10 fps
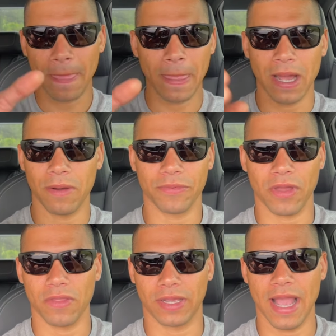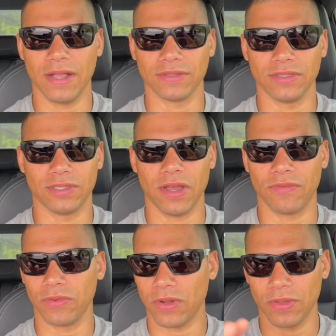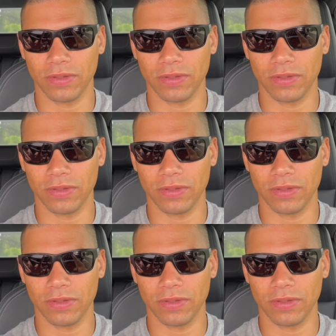with all the cows and stuff, doing all the